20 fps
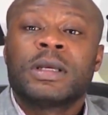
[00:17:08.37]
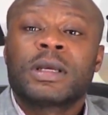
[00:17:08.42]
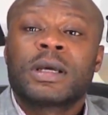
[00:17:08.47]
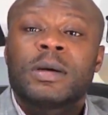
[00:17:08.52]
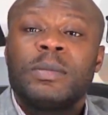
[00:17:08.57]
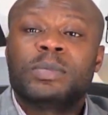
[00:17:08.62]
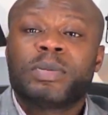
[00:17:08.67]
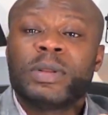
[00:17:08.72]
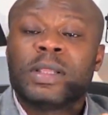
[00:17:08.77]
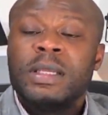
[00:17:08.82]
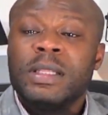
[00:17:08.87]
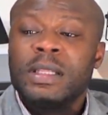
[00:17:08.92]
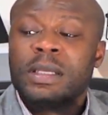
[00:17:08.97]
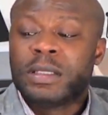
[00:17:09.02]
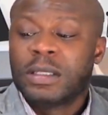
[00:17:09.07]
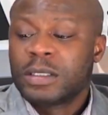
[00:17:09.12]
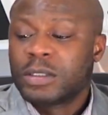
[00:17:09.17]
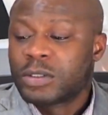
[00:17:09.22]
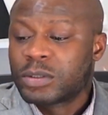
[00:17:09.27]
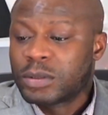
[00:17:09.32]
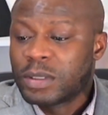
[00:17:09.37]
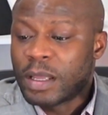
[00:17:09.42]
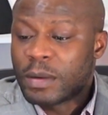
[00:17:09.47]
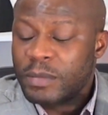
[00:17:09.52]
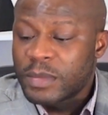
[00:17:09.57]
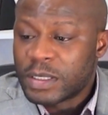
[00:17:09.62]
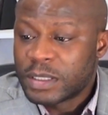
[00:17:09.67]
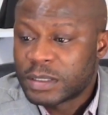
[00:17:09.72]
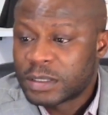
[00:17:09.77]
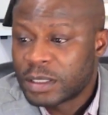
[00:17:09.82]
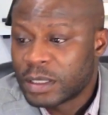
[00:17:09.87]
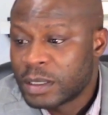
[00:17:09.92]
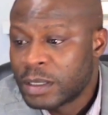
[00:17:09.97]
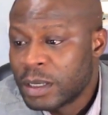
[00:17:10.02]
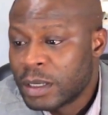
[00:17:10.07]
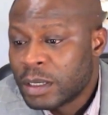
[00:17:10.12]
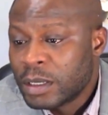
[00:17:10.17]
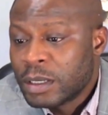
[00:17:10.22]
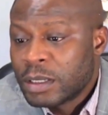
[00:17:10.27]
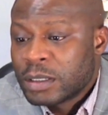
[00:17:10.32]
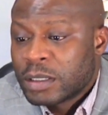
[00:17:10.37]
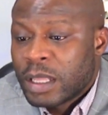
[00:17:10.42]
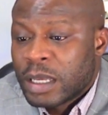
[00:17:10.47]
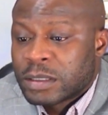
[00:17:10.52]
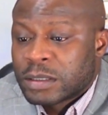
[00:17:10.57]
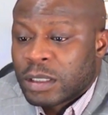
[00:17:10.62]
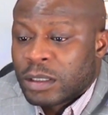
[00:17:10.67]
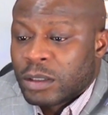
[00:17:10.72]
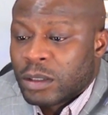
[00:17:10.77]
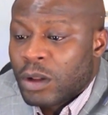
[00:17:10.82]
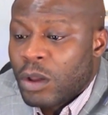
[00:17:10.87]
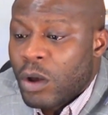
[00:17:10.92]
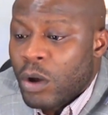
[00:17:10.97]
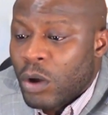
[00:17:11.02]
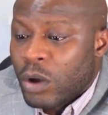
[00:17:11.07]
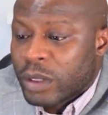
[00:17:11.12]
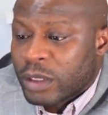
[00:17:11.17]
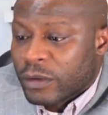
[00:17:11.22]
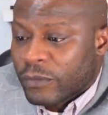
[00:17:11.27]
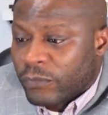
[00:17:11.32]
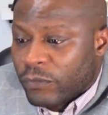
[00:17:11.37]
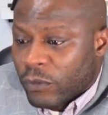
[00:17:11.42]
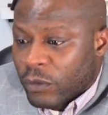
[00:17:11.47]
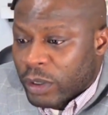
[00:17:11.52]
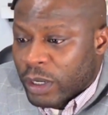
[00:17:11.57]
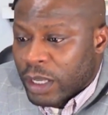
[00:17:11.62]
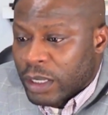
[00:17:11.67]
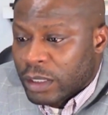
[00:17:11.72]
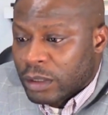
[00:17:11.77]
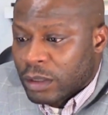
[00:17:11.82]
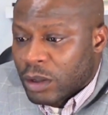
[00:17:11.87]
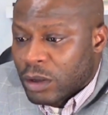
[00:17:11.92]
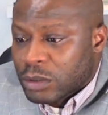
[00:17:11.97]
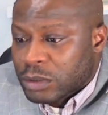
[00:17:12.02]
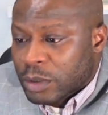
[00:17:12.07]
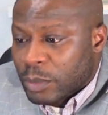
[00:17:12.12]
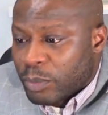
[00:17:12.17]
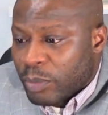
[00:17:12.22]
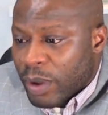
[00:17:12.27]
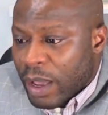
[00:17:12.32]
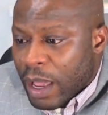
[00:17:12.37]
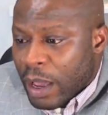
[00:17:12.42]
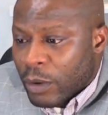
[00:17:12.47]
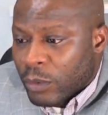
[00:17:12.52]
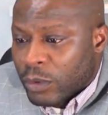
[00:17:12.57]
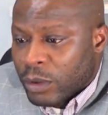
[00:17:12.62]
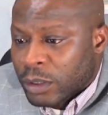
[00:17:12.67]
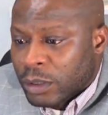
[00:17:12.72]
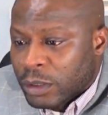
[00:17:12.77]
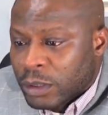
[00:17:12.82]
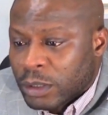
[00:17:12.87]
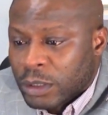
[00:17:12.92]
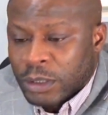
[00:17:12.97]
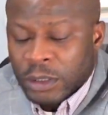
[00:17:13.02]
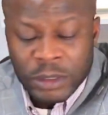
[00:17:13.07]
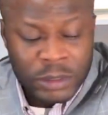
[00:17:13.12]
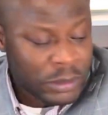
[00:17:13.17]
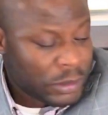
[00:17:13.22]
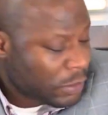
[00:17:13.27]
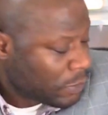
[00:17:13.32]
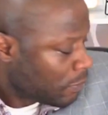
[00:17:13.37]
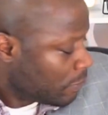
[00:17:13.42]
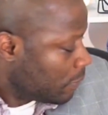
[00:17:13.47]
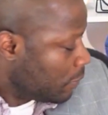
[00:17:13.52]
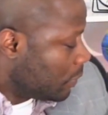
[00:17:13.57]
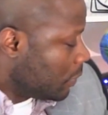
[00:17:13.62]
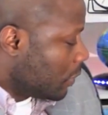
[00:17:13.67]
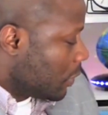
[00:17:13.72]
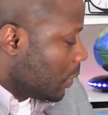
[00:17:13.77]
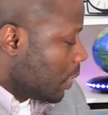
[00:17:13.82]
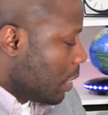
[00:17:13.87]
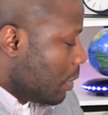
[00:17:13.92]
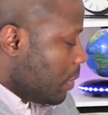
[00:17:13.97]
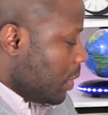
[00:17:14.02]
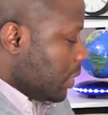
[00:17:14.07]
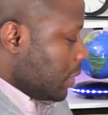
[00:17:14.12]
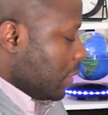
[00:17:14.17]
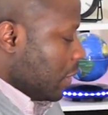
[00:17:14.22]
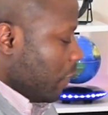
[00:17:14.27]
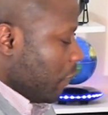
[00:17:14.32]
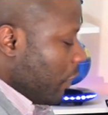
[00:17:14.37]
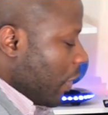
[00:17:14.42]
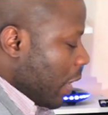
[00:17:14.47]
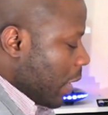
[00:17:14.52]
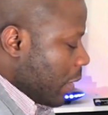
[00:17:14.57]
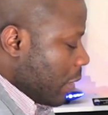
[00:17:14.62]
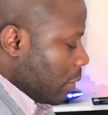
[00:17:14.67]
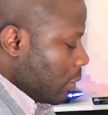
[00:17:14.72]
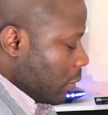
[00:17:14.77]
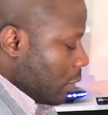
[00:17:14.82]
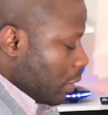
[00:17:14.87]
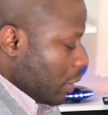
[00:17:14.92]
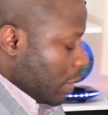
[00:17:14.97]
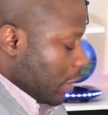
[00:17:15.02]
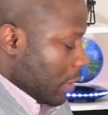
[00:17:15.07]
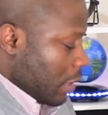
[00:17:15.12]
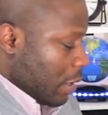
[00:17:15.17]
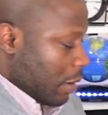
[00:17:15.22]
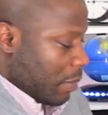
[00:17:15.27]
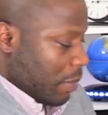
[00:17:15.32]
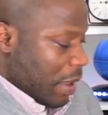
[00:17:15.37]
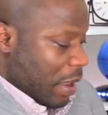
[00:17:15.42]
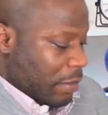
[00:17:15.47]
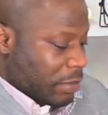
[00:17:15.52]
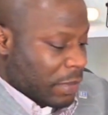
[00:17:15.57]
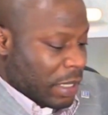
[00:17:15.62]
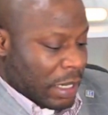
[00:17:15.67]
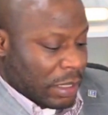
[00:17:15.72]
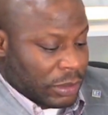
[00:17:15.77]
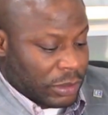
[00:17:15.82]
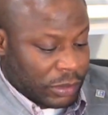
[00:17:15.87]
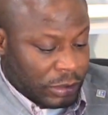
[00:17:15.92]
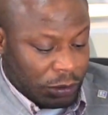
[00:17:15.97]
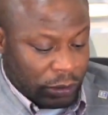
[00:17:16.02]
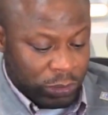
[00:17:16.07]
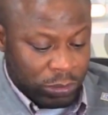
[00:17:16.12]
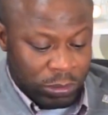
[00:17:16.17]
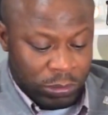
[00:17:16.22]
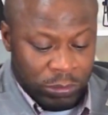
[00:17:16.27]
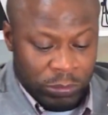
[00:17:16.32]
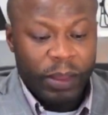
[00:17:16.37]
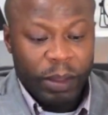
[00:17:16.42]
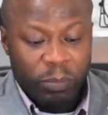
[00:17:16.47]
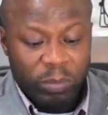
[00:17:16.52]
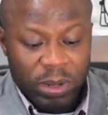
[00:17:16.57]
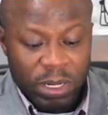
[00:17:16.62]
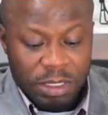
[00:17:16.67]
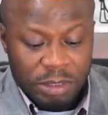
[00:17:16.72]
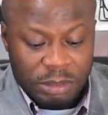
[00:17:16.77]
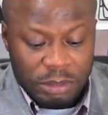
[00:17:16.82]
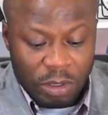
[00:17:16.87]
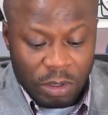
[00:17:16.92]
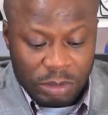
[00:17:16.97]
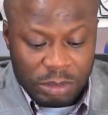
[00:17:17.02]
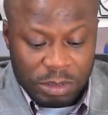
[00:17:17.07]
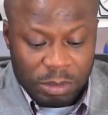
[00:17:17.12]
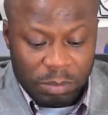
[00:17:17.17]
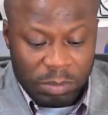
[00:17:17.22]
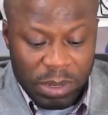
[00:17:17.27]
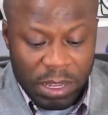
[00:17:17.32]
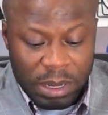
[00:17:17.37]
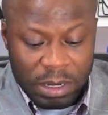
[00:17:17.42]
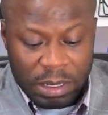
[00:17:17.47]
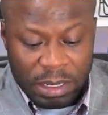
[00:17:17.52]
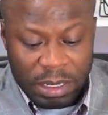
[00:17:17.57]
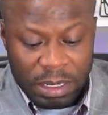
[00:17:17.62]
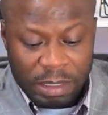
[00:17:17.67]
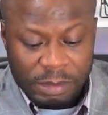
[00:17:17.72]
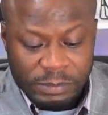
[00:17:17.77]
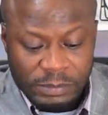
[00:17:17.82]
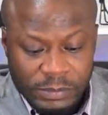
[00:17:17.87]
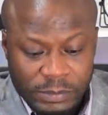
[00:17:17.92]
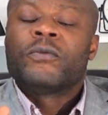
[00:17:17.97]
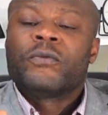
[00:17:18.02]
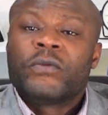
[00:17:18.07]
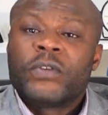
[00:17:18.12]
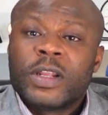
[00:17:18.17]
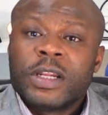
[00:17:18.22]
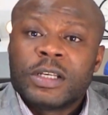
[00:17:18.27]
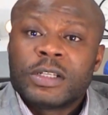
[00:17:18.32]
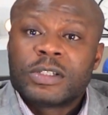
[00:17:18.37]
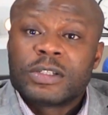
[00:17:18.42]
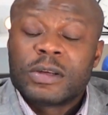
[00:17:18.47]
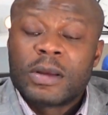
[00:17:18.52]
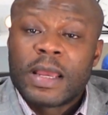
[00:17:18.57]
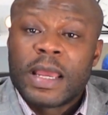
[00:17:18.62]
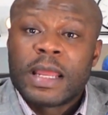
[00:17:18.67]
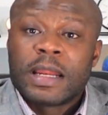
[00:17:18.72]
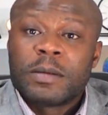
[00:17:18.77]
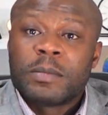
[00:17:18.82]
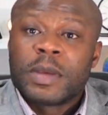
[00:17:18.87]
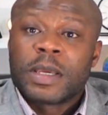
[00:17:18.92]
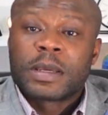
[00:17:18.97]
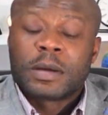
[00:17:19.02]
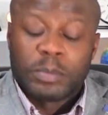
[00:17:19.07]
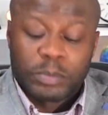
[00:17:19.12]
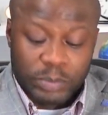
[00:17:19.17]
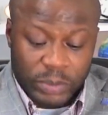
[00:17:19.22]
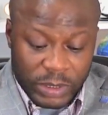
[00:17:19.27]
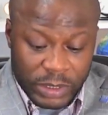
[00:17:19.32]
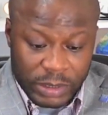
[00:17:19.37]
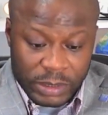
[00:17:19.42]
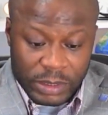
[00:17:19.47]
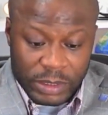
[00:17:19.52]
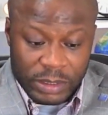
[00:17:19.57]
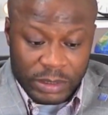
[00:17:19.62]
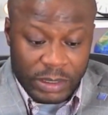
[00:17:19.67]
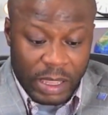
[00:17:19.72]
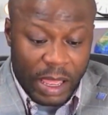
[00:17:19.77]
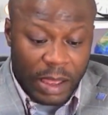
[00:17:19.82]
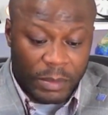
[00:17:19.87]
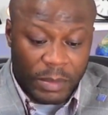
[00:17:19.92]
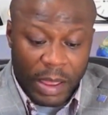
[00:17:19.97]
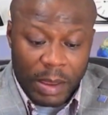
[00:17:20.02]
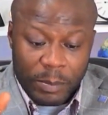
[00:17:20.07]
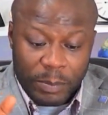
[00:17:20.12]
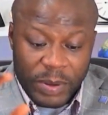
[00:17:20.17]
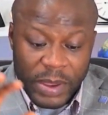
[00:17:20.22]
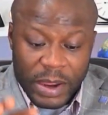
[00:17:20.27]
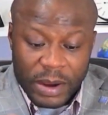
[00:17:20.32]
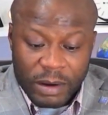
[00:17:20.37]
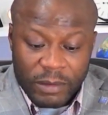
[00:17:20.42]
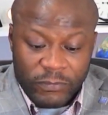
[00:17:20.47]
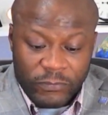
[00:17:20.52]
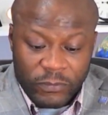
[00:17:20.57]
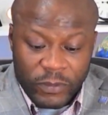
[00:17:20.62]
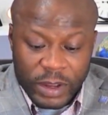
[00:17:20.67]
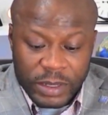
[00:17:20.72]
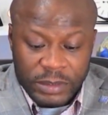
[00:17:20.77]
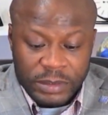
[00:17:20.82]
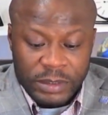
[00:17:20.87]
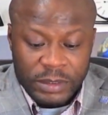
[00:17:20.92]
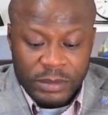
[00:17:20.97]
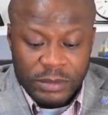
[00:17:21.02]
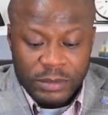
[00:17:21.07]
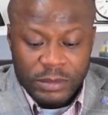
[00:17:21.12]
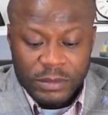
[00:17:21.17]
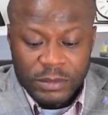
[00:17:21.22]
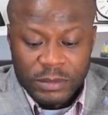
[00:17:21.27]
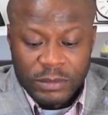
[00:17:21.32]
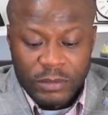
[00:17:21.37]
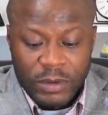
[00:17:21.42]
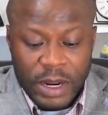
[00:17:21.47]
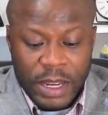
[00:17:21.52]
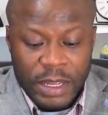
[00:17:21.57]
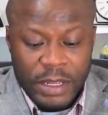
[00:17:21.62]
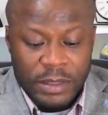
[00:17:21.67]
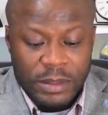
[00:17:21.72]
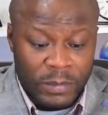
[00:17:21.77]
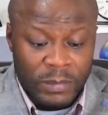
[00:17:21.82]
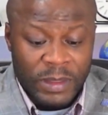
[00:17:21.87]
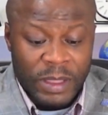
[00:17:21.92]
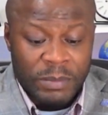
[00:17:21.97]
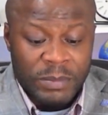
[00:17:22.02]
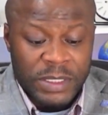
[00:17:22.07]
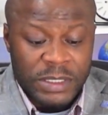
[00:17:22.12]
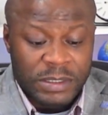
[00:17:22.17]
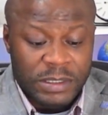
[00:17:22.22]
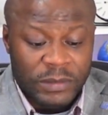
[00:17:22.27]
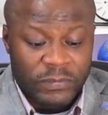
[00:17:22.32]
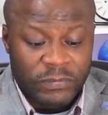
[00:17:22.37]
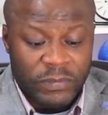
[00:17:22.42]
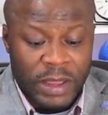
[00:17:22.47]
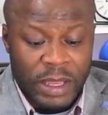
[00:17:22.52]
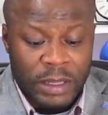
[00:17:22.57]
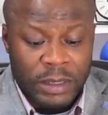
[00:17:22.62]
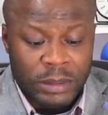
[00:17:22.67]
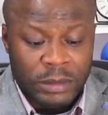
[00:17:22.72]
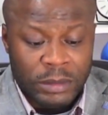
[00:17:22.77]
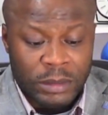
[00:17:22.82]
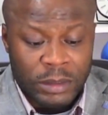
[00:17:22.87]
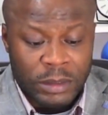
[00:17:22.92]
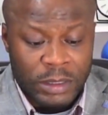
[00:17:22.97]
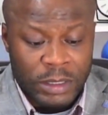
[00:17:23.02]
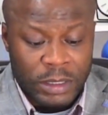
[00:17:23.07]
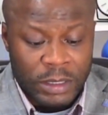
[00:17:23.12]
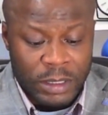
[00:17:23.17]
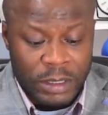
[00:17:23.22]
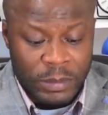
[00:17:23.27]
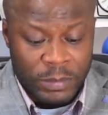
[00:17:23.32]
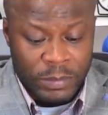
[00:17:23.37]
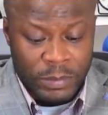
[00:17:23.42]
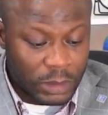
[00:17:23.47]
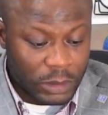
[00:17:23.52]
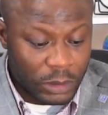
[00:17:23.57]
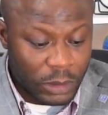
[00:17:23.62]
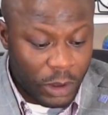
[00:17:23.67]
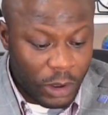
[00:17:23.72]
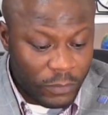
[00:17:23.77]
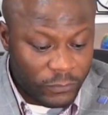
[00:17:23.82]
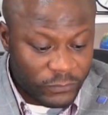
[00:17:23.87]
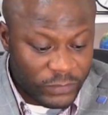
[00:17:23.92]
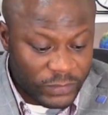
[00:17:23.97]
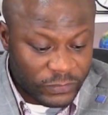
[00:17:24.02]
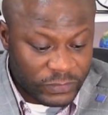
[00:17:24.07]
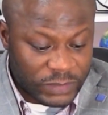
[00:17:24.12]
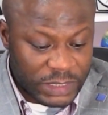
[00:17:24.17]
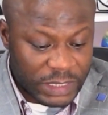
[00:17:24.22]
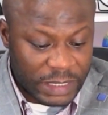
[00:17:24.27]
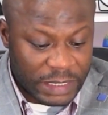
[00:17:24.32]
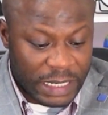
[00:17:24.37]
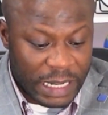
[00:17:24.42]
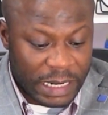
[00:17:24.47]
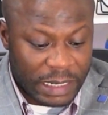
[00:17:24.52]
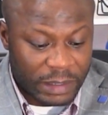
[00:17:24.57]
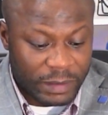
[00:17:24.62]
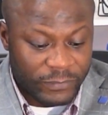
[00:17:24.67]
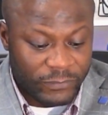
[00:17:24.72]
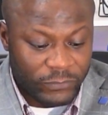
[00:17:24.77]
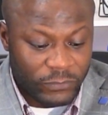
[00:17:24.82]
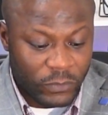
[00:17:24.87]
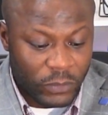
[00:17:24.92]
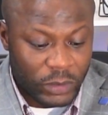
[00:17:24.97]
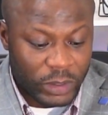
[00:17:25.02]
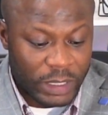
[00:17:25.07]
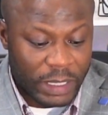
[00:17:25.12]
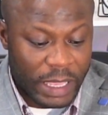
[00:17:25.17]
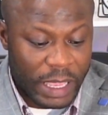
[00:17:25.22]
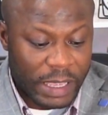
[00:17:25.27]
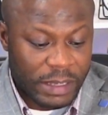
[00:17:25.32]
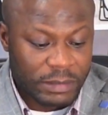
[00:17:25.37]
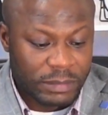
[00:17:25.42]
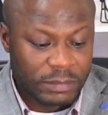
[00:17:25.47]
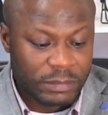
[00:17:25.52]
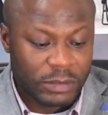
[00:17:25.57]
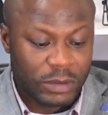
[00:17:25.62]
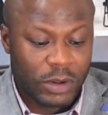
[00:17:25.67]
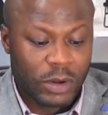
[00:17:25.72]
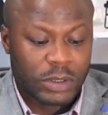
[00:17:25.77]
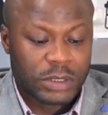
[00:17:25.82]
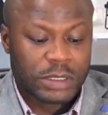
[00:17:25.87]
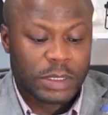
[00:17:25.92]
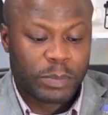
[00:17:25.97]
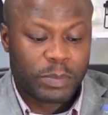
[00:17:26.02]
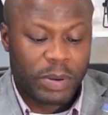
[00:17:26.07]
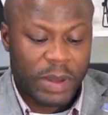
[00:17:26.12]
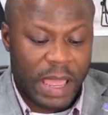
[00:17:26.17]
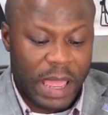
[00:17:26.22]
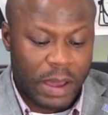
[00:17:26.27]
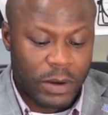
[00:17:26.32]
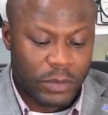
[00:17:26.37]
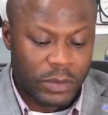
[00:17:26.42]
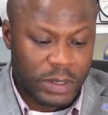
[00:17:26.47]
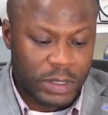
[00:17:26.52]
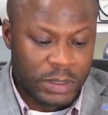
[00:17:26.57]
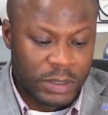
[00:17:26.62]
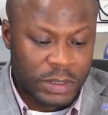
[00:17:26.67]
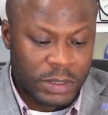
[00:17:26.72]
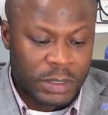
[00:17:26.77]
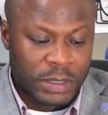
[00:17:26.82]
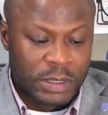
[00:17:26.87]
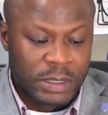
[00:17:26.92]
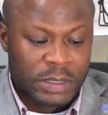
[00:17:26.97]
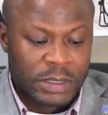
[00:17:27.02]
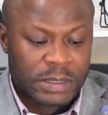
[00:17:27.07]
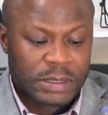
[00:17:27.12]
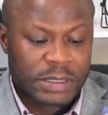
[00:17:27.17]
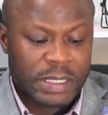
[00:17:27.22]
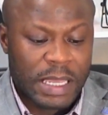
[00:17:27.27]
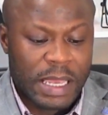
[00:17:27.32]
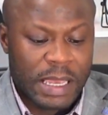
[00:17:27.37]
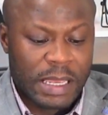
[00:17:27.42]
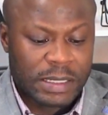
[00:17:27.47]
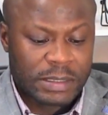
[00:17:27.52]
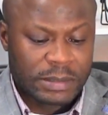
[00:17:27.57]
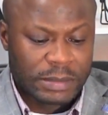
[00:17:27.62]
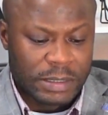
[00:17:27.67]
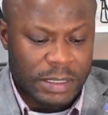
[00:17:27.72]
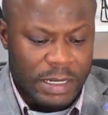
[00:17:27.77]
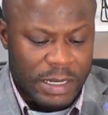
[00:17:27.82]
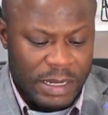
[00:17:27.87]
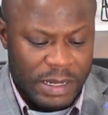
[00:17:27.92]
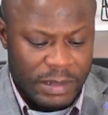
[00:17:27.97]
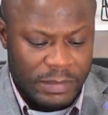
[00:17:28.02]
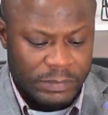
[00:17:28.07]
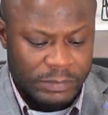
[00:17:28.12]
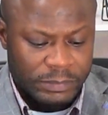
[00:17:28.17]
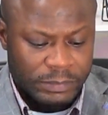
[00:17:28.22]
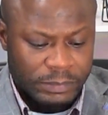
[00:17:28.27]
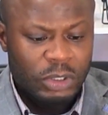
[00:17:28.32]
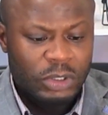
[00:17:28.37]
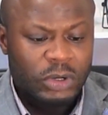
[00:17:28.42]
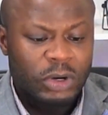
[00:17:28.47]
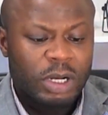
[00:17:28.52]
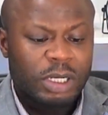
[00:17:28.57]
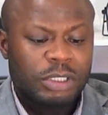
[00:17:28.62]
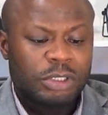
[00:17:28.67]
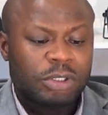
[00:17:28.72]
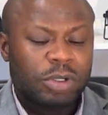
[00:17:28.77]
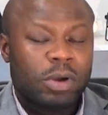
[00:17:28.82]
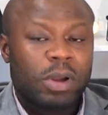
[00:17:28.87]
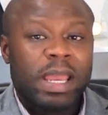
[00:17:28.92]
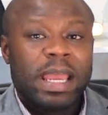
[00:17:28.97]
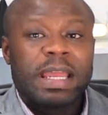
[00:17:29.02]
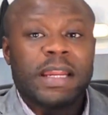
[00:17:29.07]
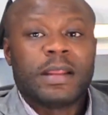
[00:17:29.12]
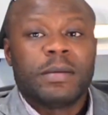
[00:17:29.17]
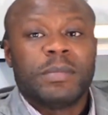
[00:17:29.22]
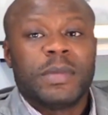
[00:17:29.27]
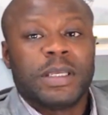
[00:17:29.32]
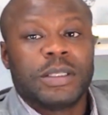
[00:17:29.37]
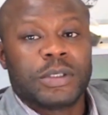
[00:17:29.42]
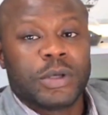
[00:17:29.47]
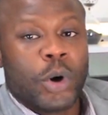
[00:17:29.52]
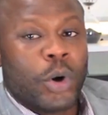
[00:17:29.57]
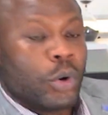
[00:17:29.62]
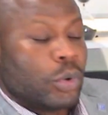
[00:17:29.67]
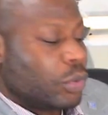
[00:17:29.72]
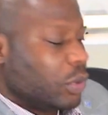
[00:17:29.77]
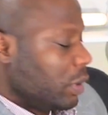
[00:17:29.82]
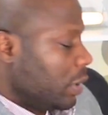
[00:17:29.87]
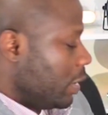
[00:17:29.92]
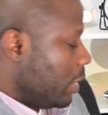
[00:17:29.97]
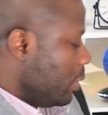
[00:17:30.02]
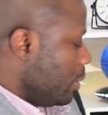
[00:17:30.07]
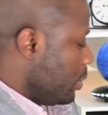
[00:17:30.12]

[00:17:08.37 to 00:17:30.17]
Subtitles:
There's a law in the 48 laws of power. Let me see if I can look it up. I'm not sure. But it talks about finish your enemy completely. I'm paraphrasing, right? Let me see if I can look it up. Law 15 out of the 48 laws of power says crush your enemy totally.